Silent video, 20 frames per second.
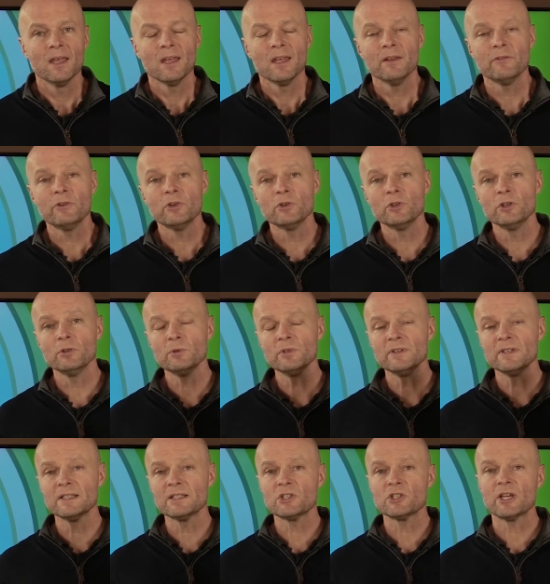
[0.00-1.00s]
If you're new to
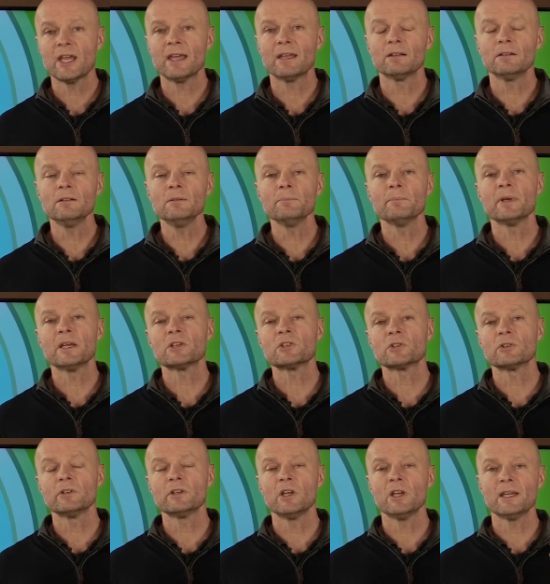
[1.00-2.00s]
this channel, make
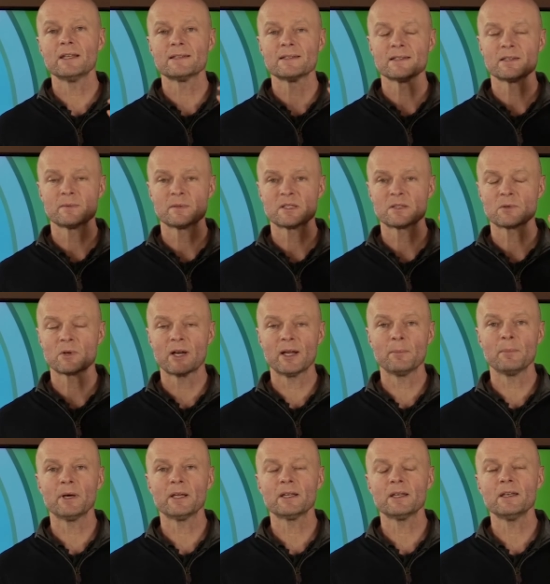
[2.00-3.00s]
sure you hit the subscribe
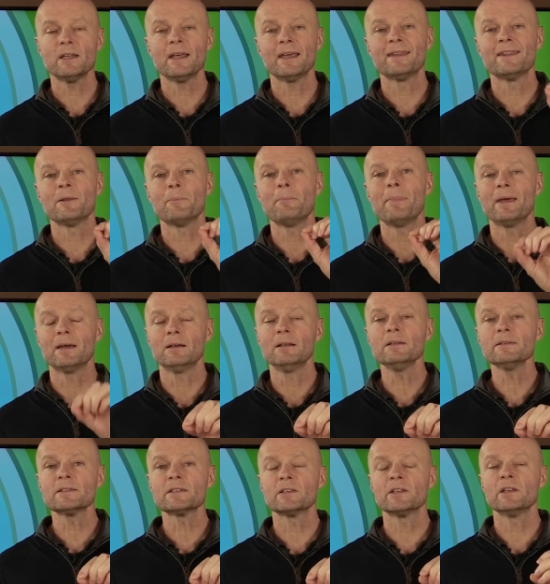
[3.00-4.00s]
button and the
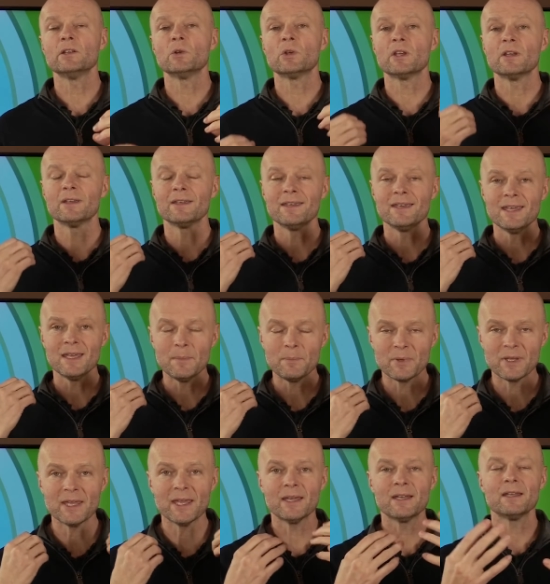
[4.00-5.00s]
bell so that you can
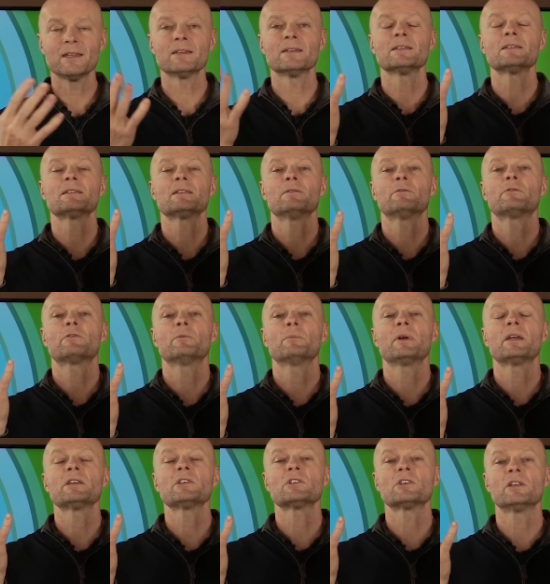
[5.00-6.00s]
keep getting this
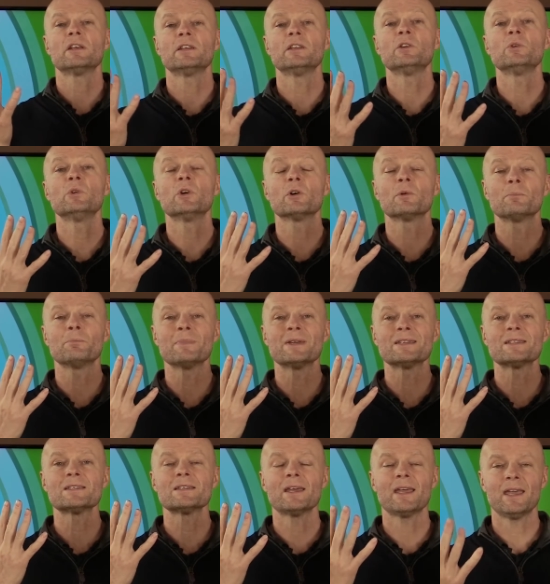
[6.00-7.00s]
information and you don't
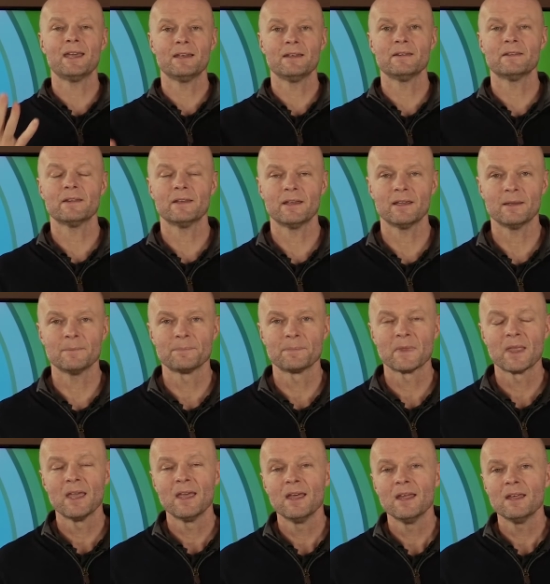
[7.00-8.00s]
miss anything.
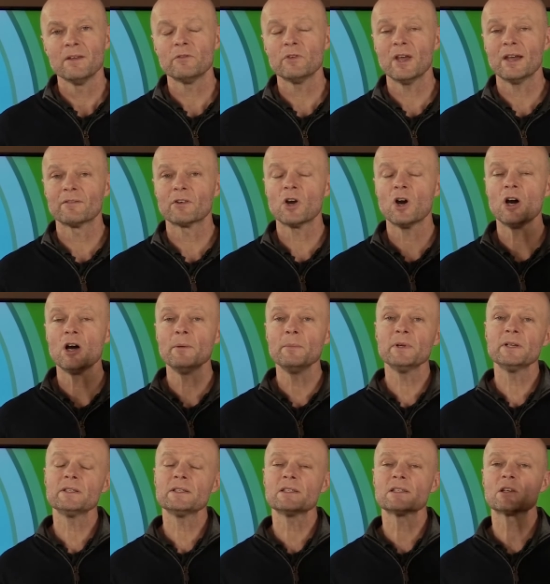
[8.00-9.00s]
If you have
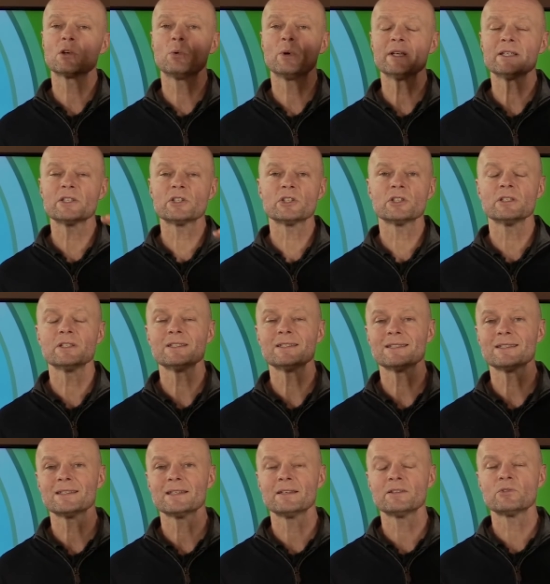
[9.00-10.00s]
comments, questions,
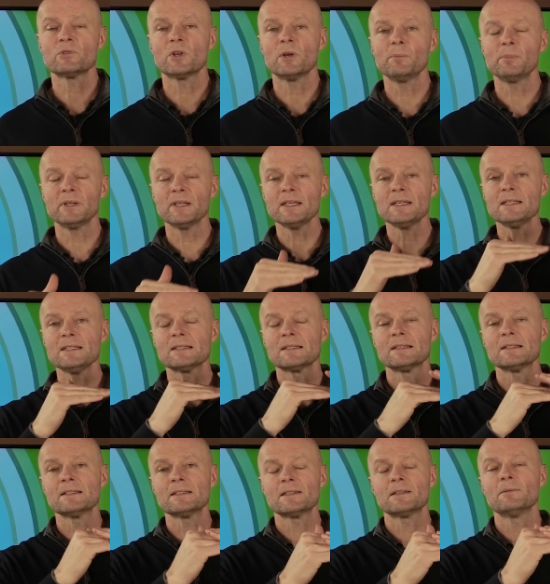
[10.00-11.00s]
etc., please
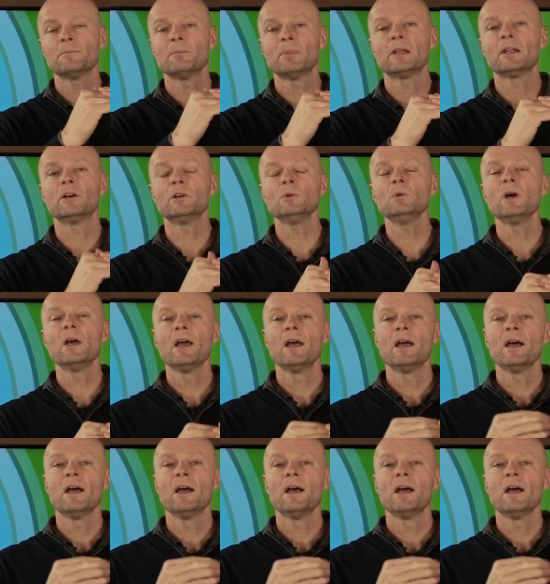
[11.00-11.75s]
list them below.